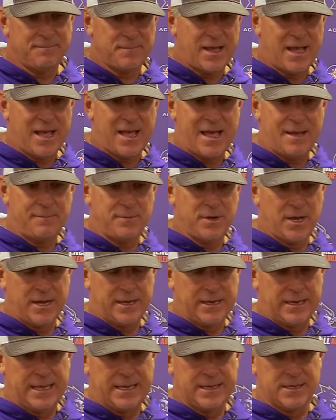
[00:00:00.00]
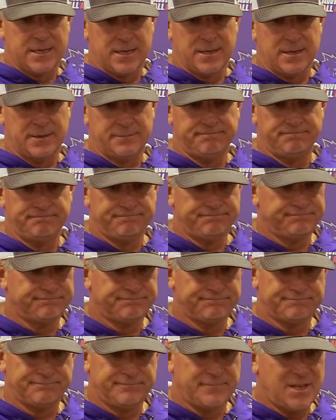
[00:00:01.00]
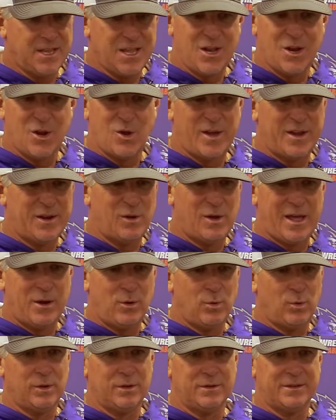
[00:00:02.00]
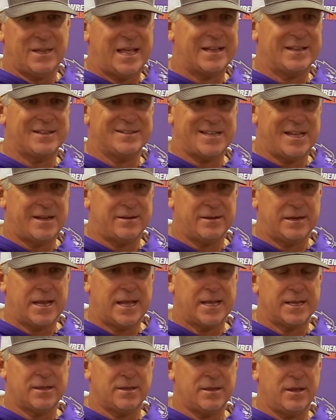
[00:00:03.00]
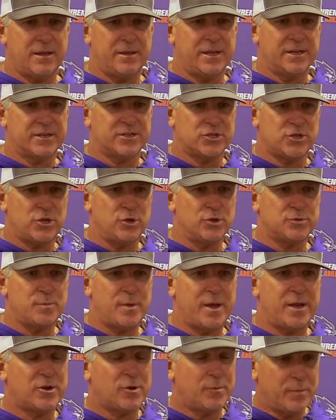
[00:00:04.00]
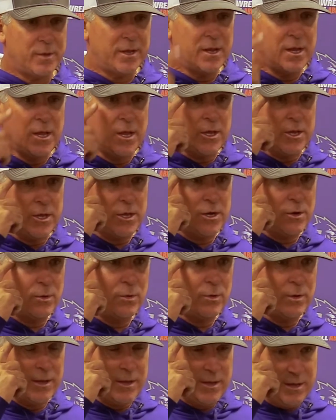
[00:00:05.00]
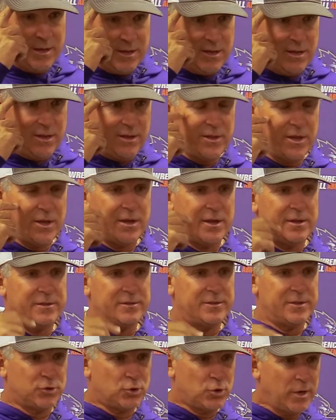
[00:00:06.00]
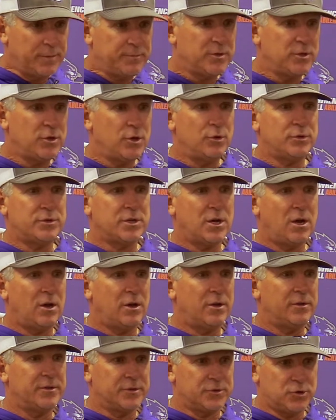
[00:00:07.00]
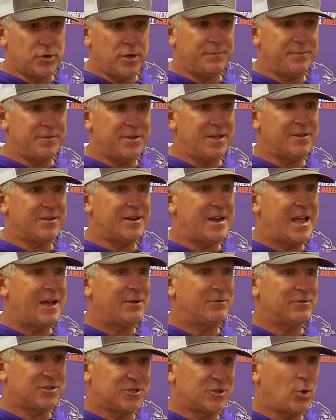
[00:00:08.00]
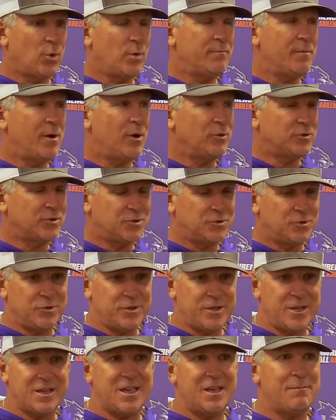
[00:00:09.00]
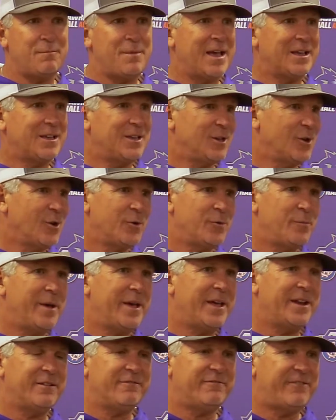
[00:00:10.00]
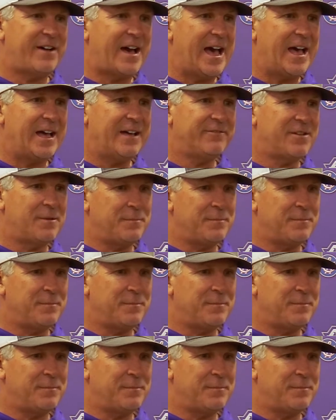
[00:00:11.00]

I'm not like, I don't like sounding like an excuse maker, but, you know, the trip to Utah, the trip the other night, so emotional. You get back, you go to bed at 5.